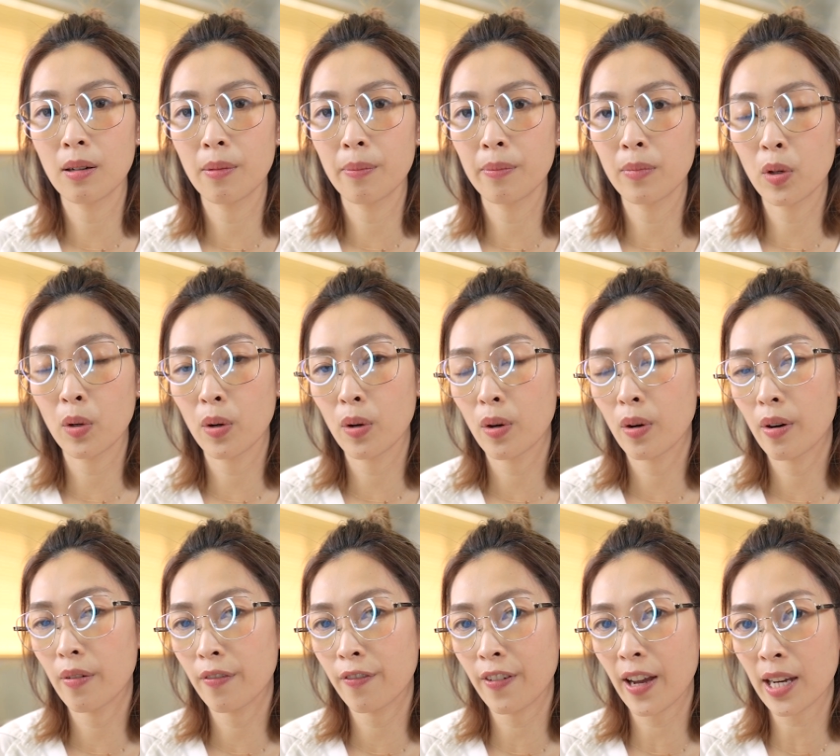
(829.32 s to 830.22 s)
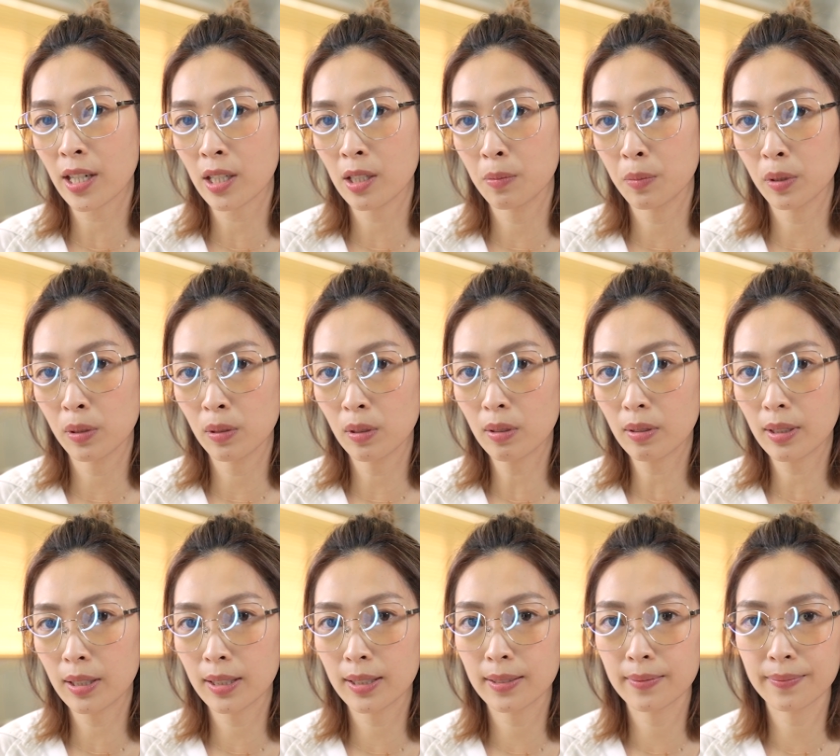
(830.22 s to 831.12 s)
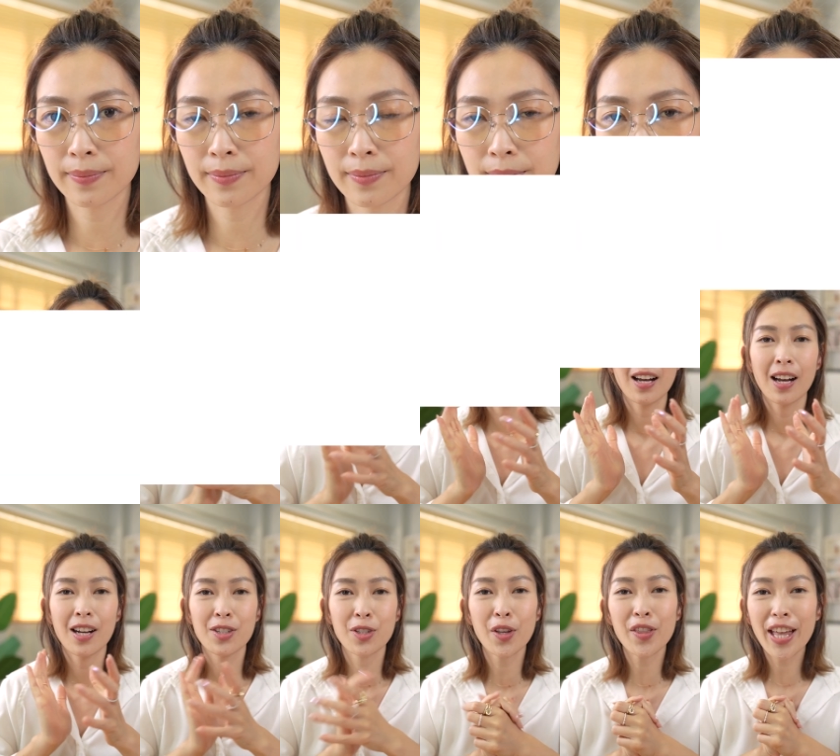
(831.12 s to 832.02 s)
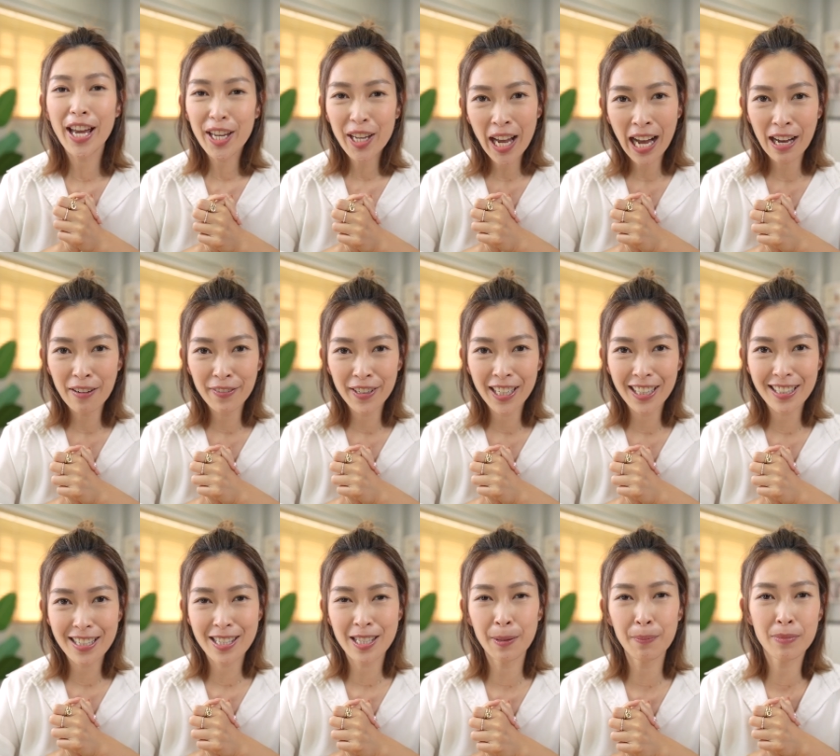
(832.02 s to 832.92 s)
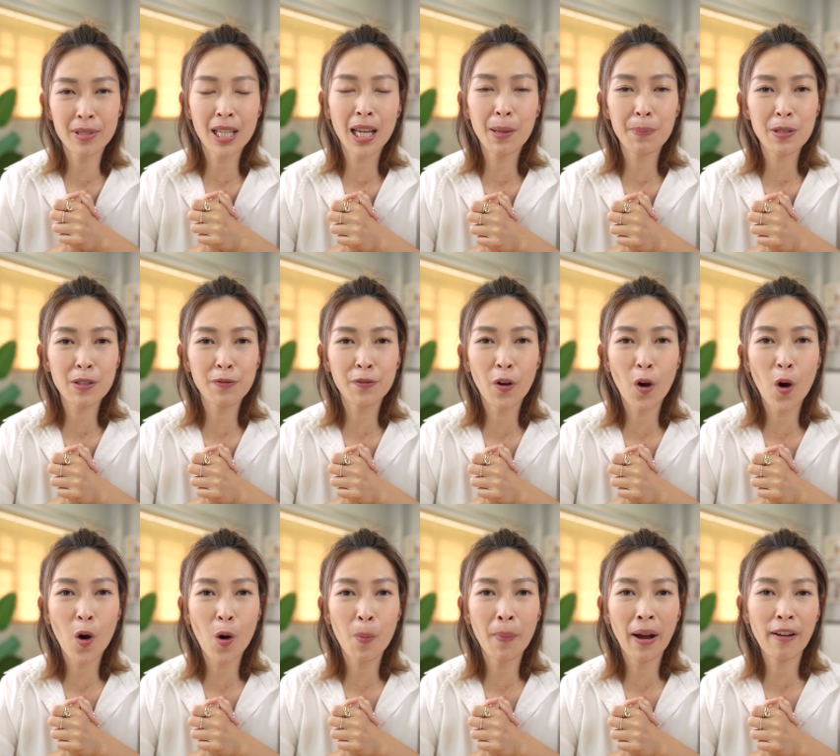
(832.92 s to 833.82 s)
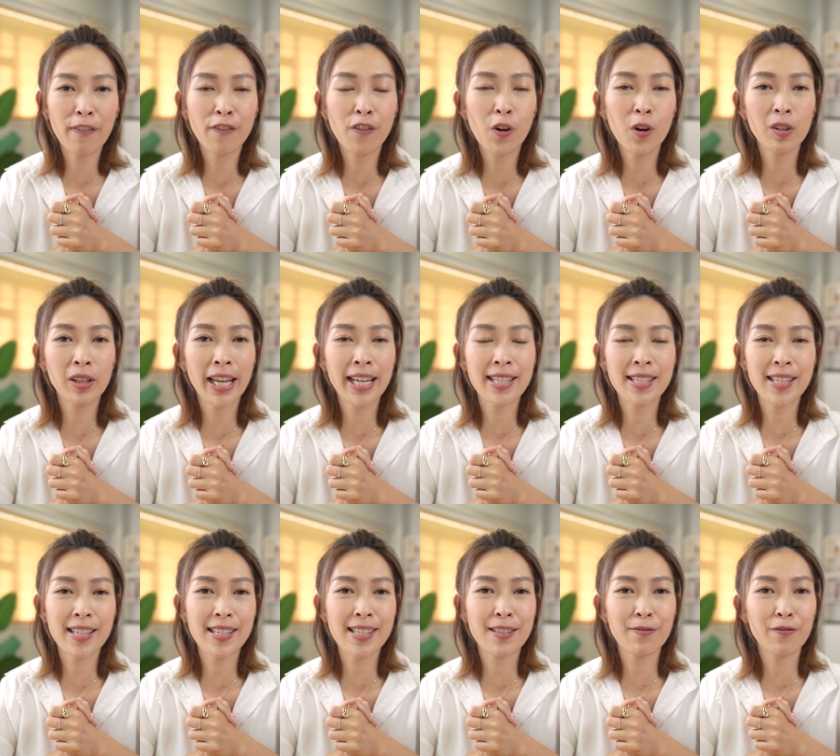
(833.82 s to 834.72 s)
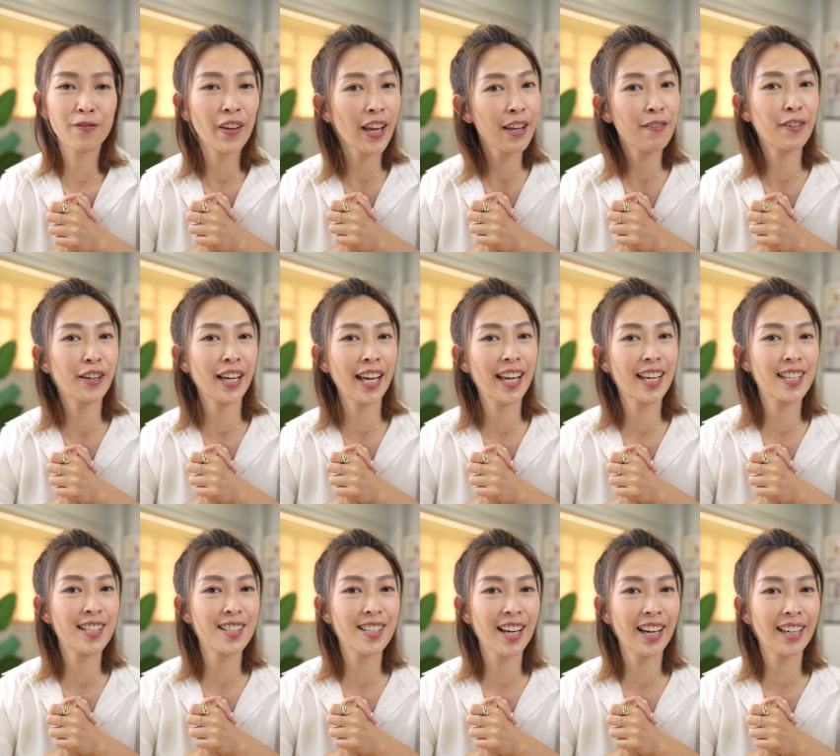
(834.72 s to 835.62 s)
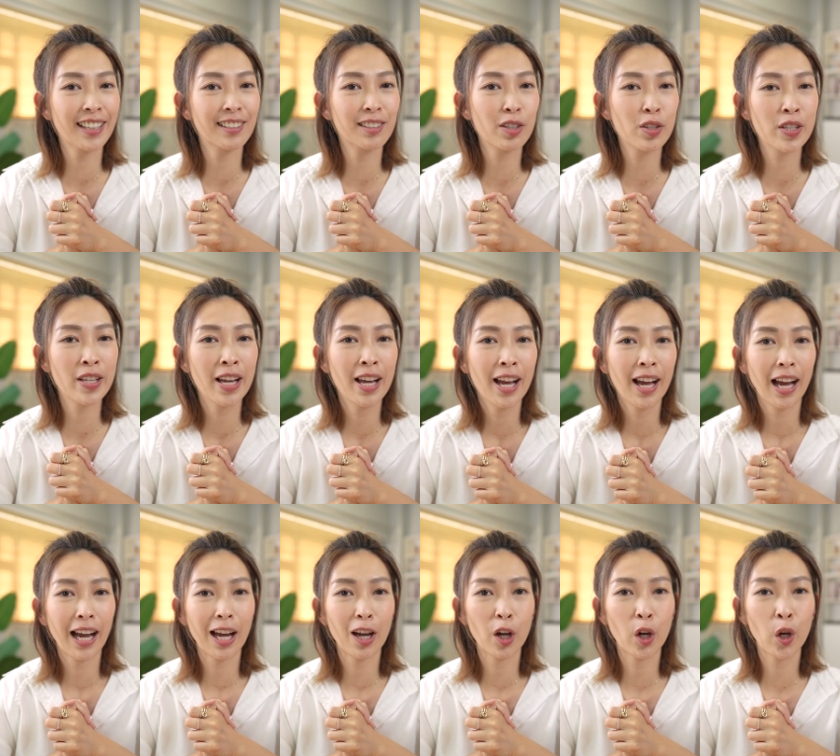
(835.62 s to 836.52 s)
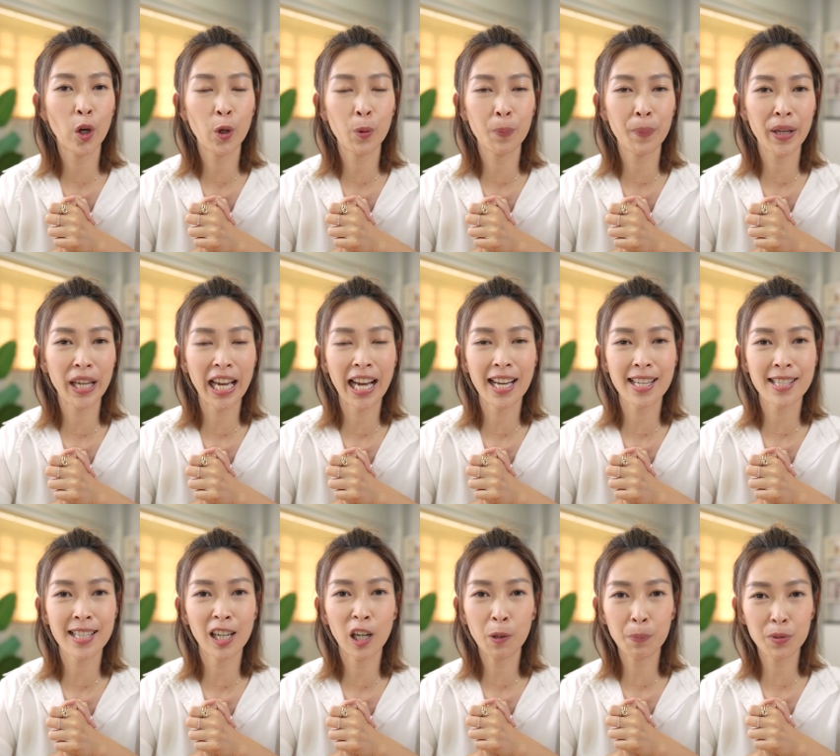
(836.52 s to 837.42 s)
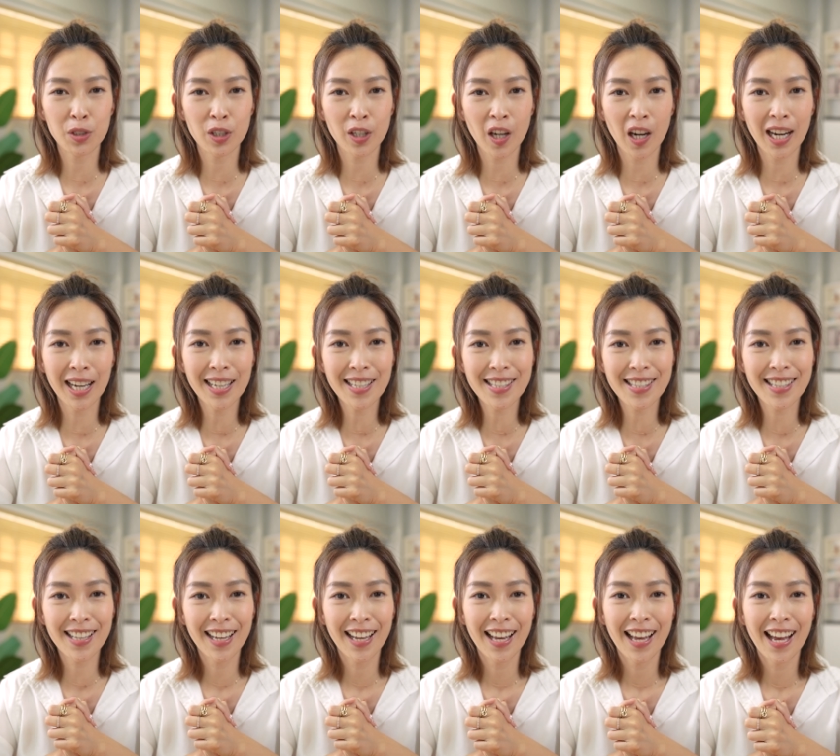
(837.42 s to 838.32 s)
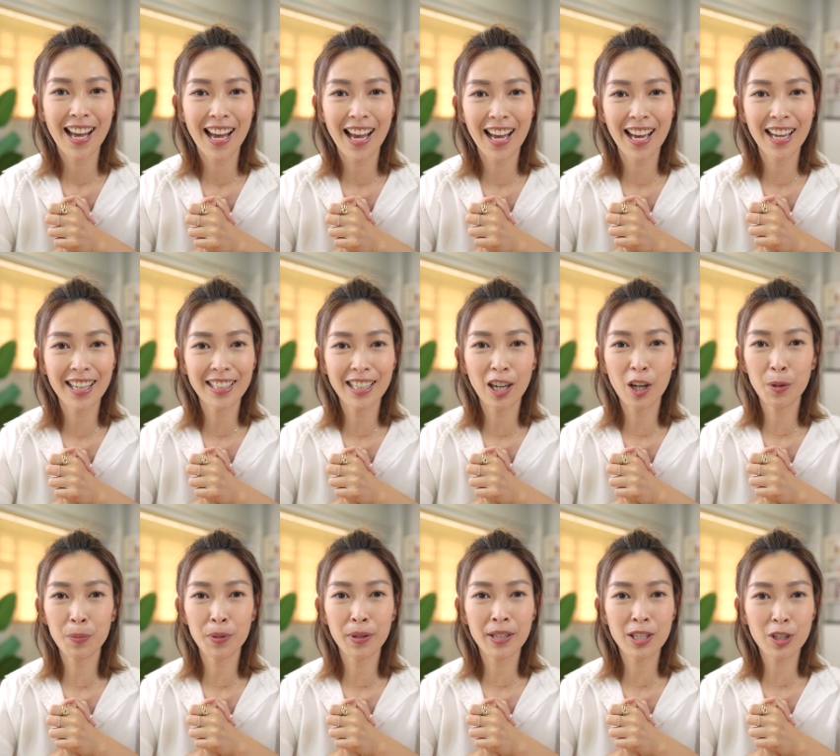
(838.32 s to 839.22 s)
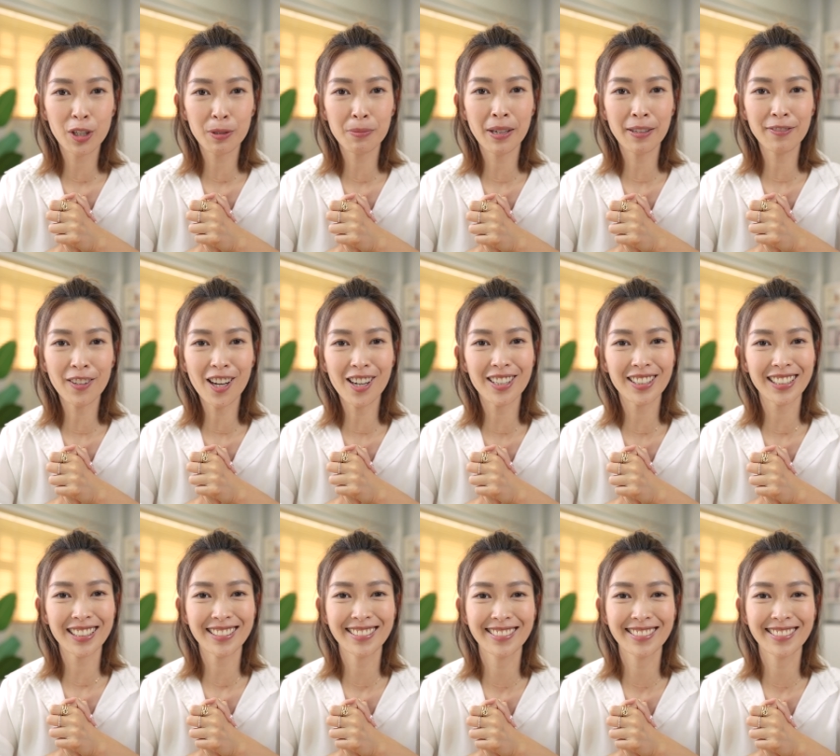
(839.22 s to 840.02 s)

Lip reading: more fashionable look. So there you have it, some tips for my 4 latest favorite hairstyles. I hope it has helped you guys, and I hope you enjoyed my vlog.